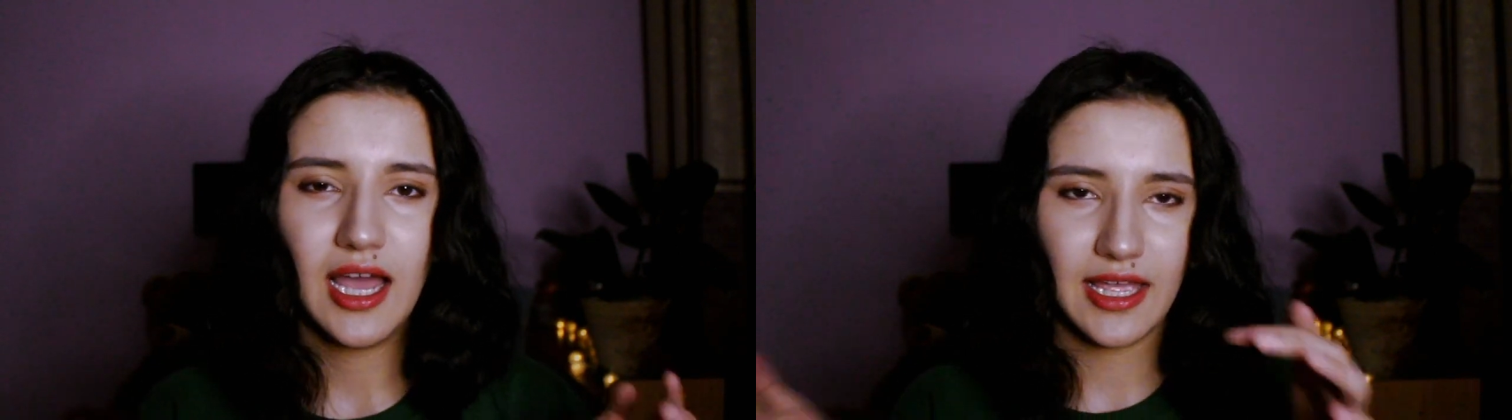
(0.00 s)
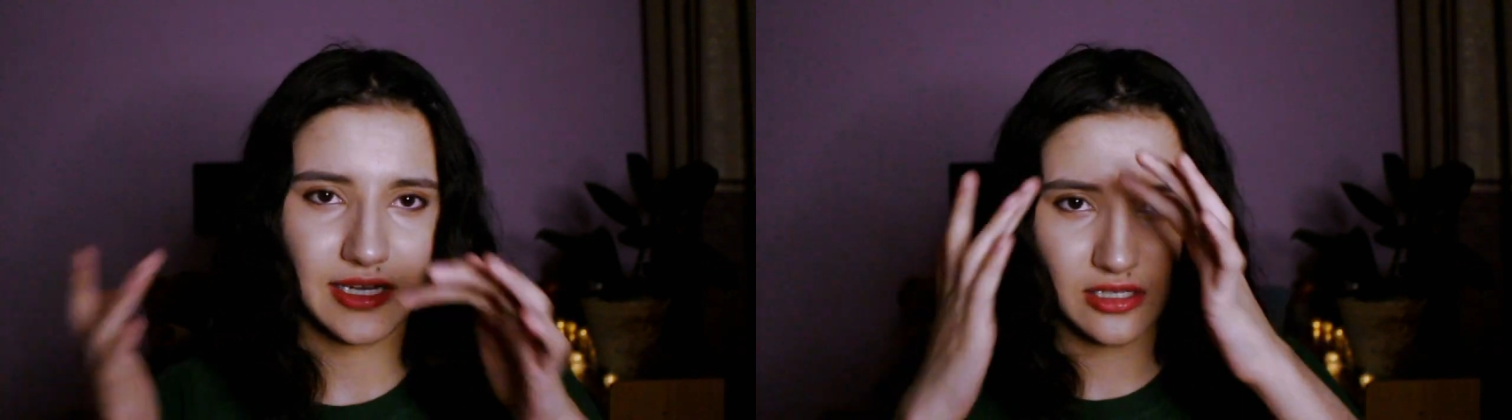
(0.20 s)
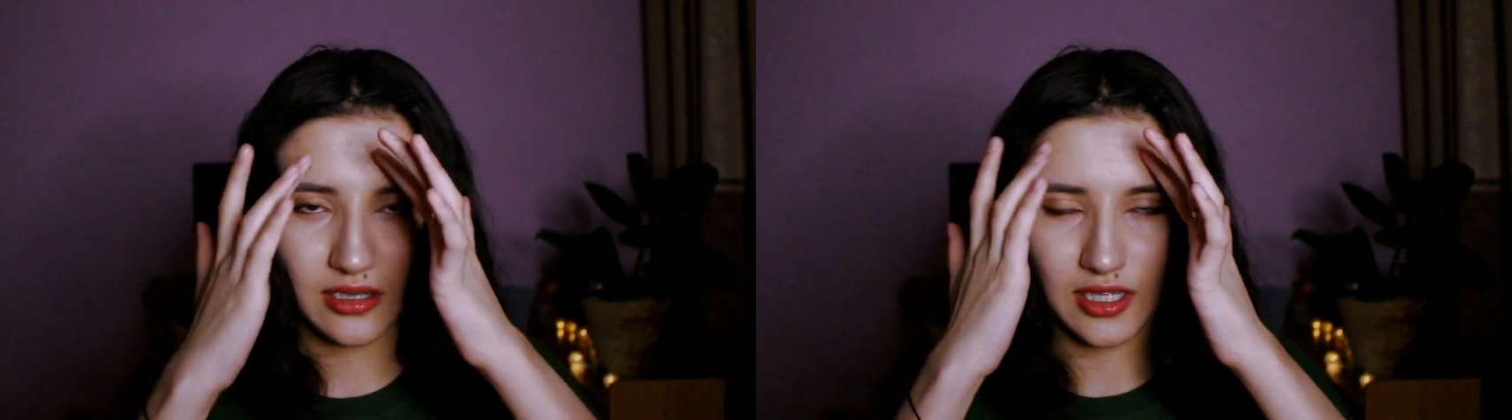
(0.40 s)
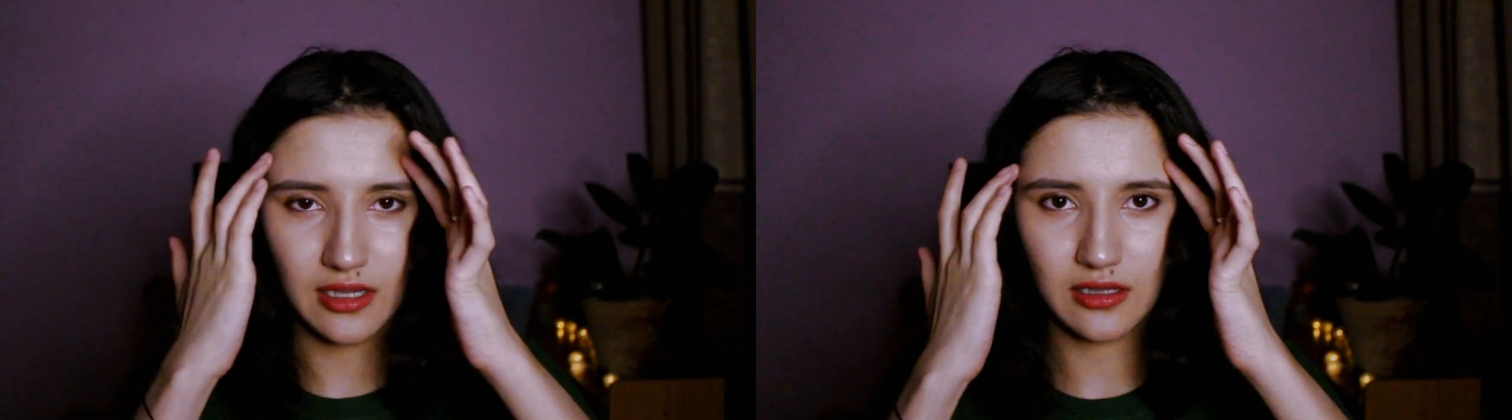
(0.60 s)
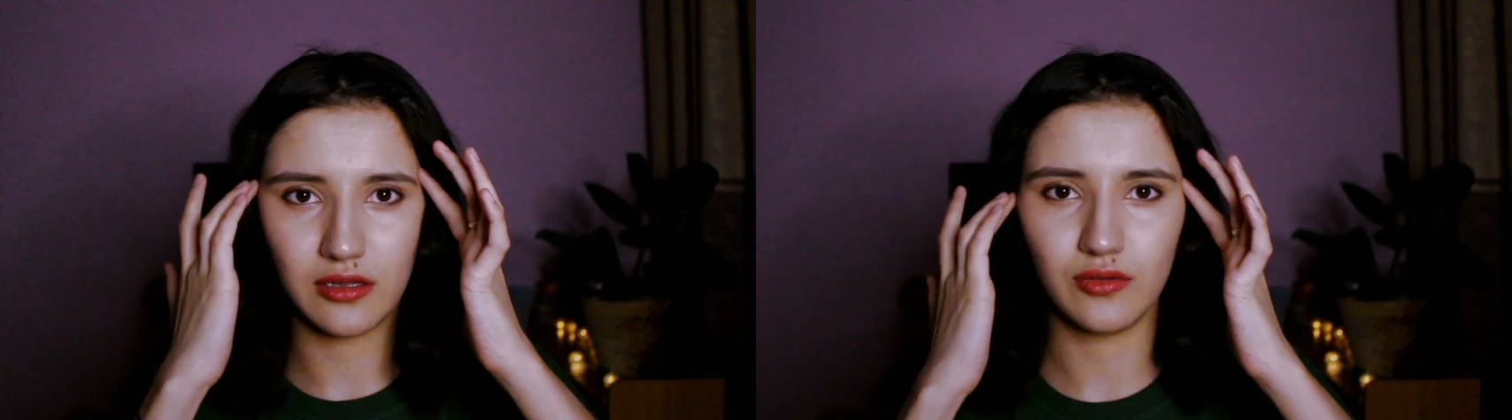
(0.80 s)
I actually
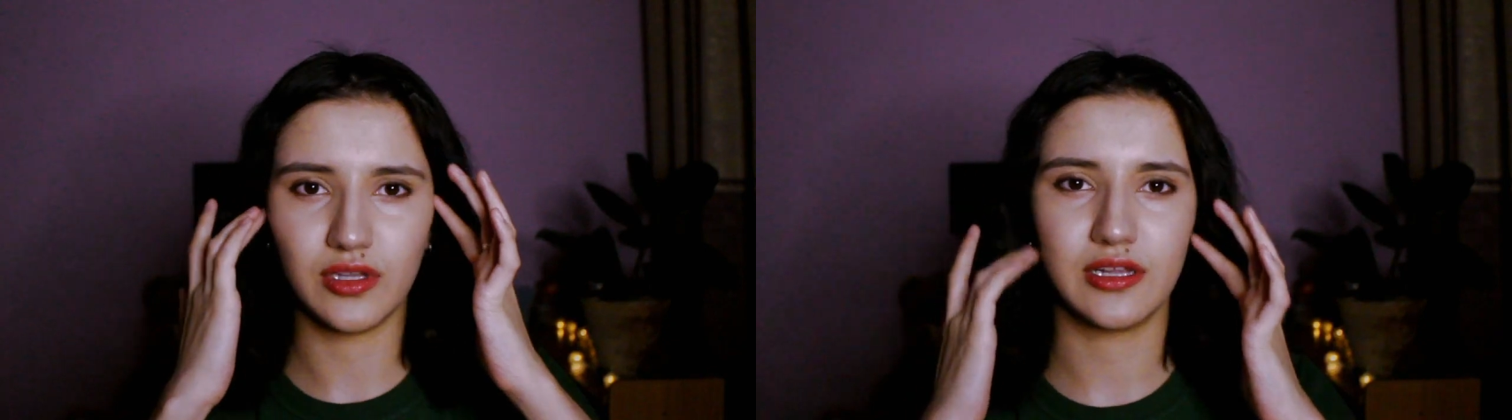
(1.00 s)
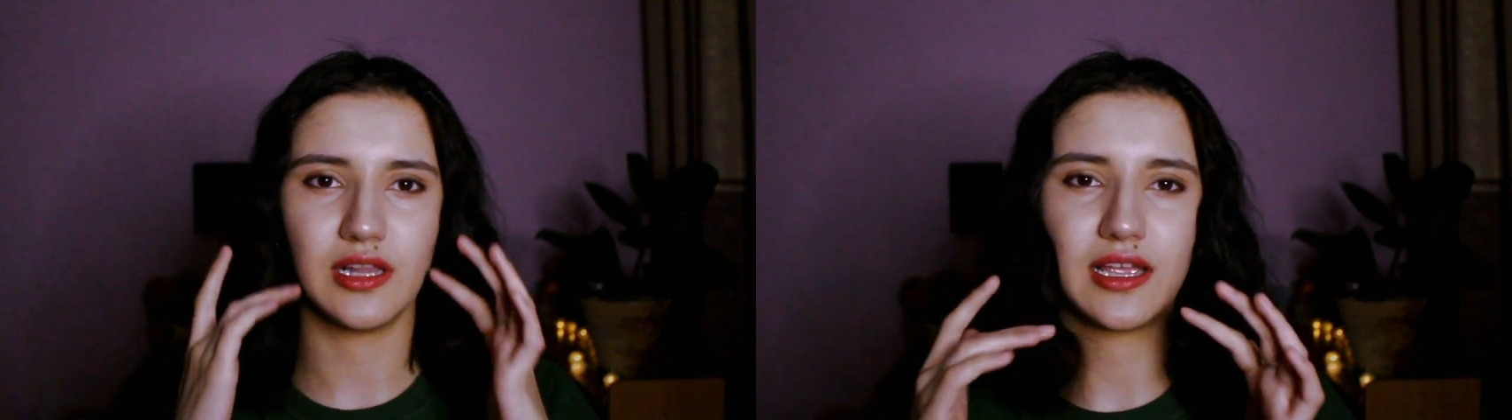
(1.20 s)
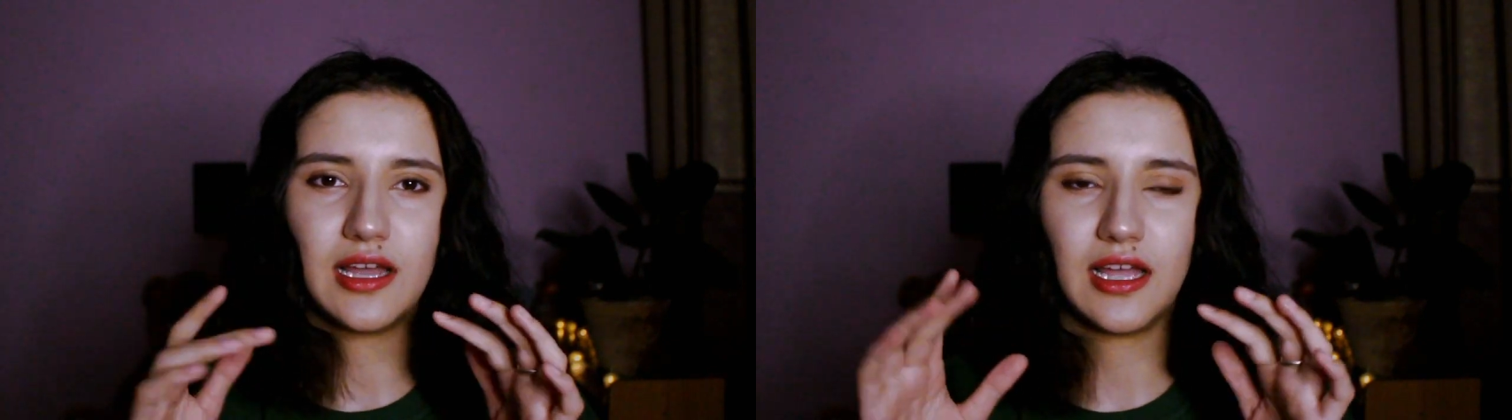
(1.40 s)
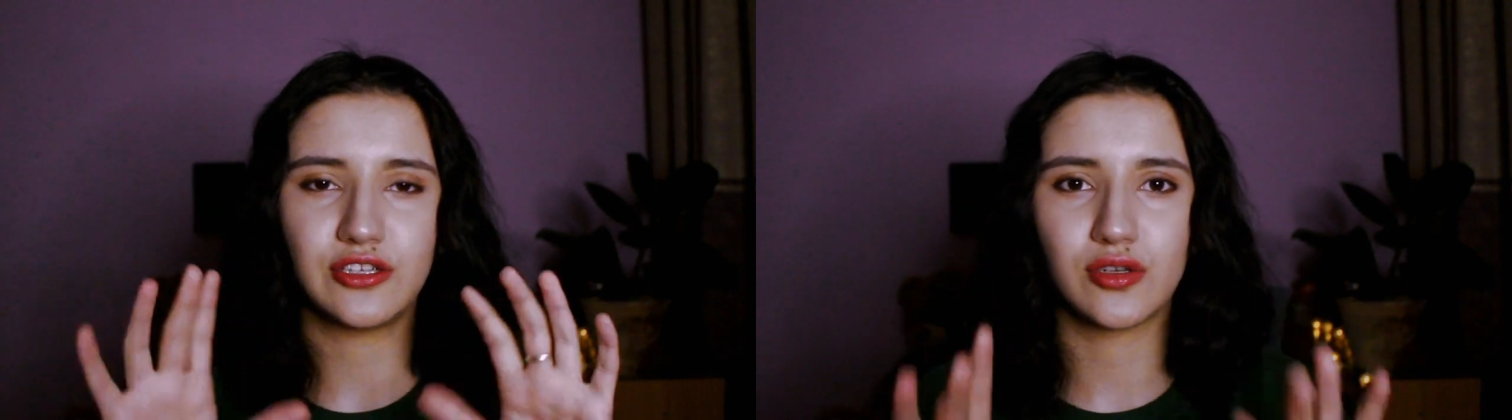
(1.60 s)
included like I